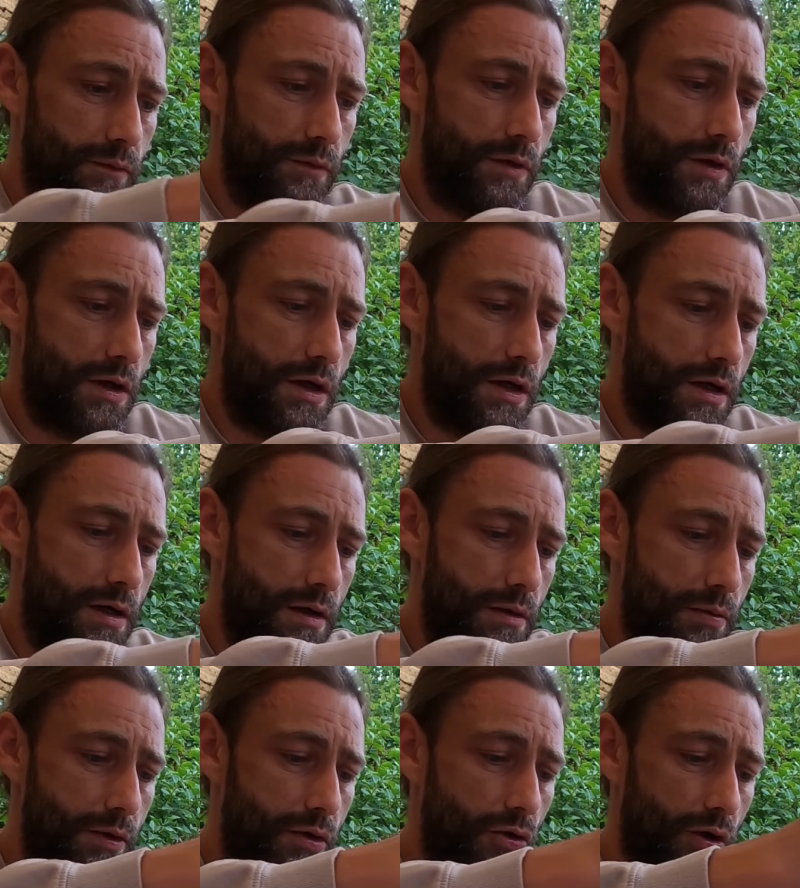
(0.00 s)
Oh.
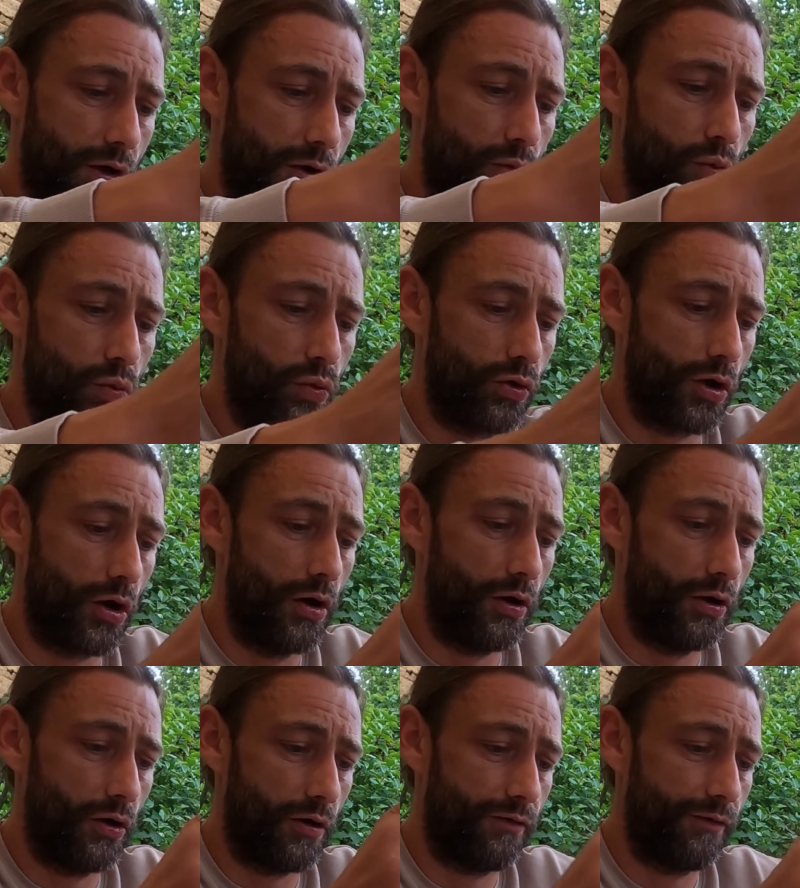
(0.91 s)
Got it all
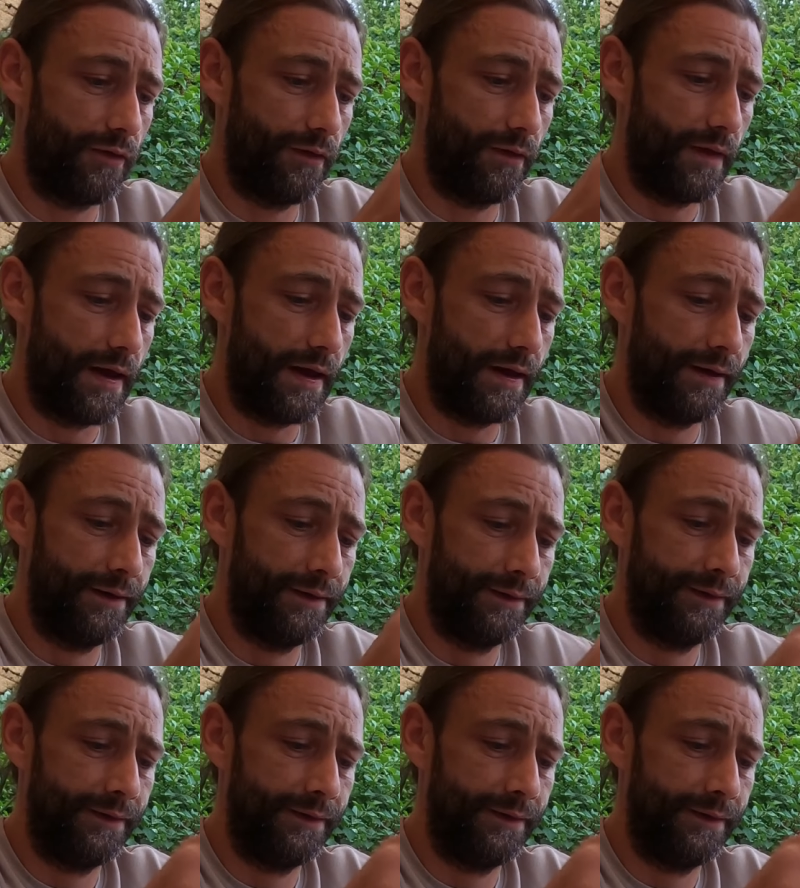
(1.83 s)
going off in there.